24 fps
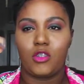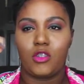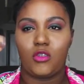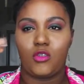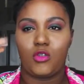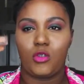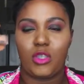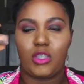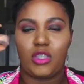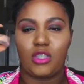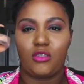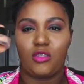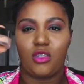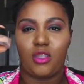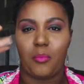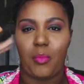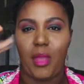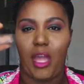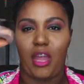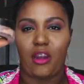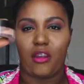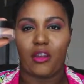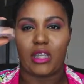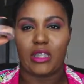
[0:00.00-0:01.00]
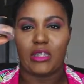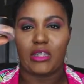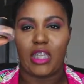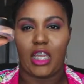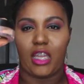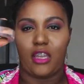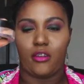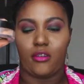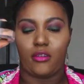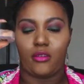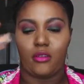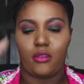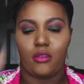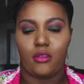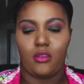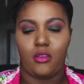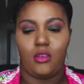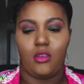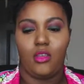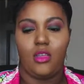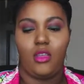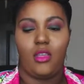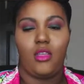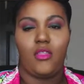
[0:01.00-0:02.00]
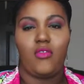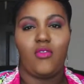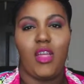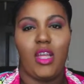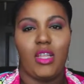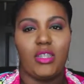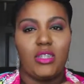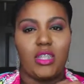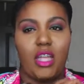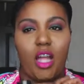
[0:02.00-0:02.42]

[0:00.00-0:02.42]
translucent powder container. That's